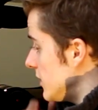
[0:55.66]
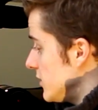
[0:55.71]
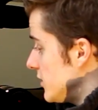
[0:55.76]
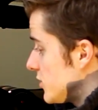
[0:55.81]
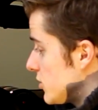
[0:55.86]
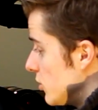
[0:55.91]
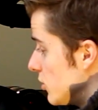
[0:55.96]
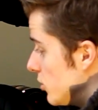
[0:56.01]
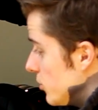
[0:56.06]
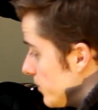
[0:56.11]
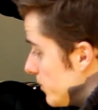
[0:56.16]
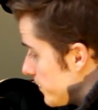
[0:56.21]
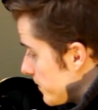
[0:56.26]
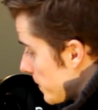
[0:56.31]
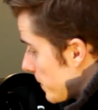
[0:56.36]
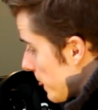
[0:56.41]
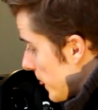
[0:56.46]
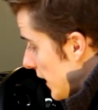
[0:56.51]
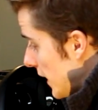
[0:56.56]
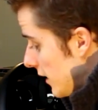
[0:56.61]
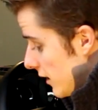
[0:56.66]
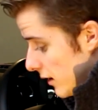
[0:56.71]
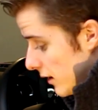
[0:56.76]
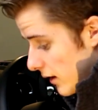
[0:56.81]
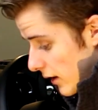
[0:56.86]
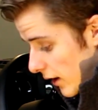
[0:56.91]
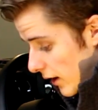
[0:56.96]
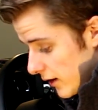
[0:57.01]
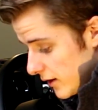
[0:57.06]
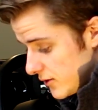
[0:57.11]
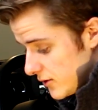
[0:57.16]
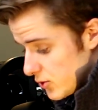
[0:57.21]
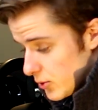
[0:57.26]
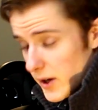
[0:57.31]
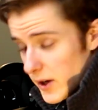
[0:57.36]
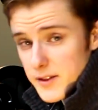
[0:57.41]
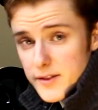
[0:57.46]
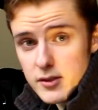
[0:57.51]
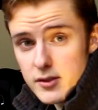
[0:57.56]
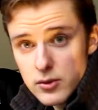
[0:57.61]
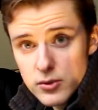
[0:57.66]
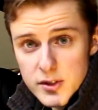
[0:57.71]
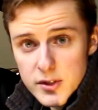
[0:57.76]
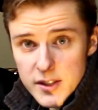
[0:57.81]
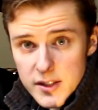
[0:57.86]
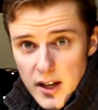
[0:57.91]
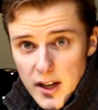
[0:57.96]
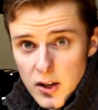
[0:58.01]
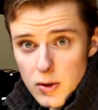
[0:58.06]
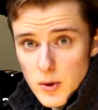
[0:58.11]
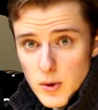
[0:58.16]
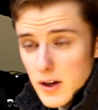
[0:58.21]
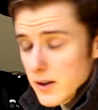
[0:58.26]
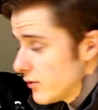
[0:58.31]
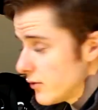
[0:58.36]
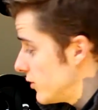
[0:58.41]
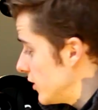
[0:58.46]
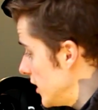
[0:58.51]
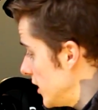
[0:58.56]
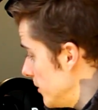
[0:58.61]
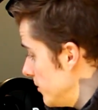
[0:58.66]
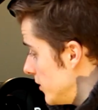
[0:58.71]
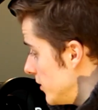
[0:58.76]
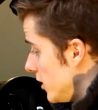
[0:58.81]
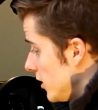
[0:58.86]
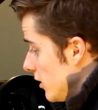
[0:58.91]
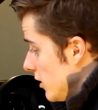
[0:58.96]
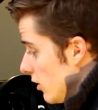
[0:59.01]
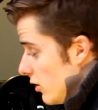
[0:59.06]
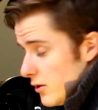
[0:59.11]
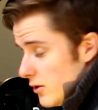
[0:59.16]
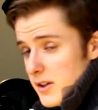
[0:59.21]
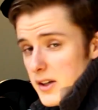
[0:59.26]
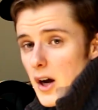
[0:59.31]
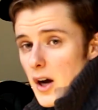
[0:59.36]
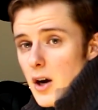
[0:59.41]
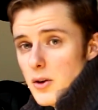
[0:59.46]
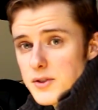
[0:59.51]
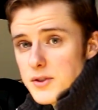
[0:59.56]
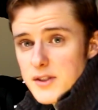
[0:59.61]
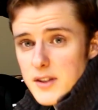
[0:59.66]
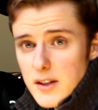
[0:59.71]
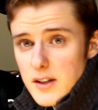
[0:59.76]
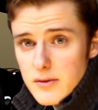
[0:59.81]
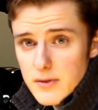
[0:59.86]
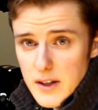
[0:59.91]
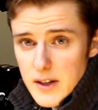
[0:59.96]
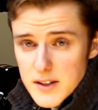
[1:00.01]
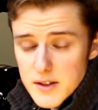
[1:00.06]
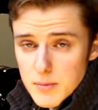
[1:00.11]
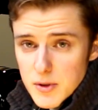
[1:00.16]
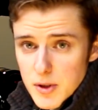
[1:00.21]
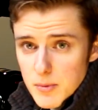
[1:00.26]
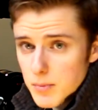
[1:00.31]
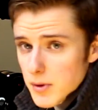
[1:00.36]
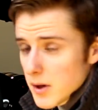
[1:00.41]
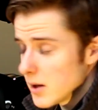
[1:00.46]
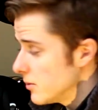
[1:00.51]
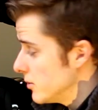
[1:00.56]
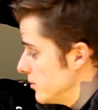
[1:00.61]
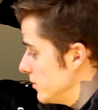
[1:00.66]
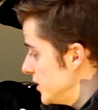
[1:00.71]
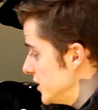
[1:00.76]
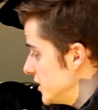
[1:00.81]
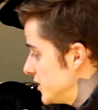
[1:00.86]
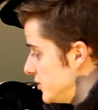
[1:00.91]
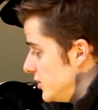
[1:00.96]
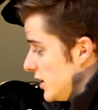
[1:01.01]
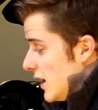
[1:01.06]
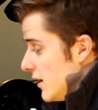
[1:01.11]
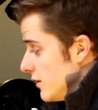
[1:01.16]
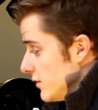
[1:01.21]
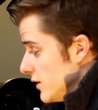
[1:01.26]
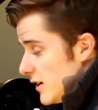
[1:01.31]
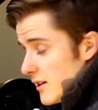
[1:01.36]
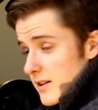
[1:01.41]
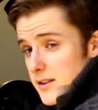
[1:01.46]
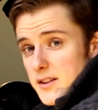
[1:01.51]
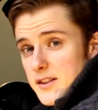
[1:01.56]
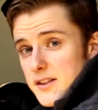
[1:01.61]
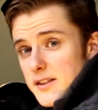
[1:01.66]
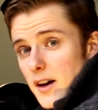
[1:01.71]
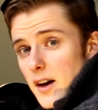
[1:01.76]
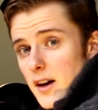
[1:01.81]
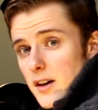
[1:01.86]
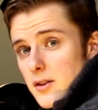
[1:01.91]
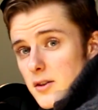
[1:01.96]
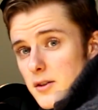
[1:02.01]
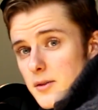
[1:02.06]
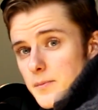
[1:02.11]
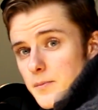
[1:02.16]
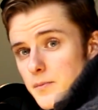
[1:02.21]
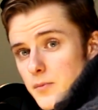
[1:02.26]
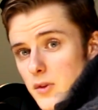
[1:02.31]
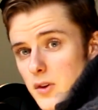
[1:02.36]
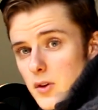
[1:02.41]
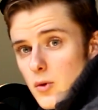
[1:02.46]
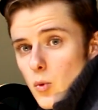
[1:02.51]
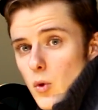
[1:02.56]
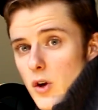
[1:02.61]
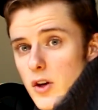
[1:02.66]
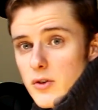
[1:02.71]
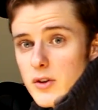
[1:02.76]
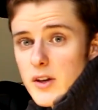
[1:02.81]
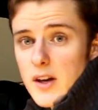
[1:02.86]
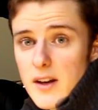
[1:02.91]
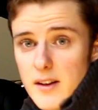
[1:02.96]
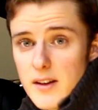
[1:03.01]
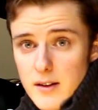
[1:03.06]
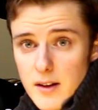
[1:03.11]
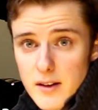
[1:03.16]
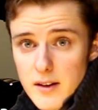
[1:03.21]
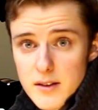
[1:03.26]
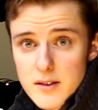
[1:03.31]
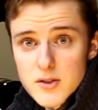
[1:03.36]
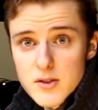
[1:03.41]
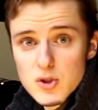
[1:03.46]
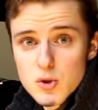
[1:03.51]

So I tried to use this Kino airframe on the outside vents, but the problem is you have like this dial where you can like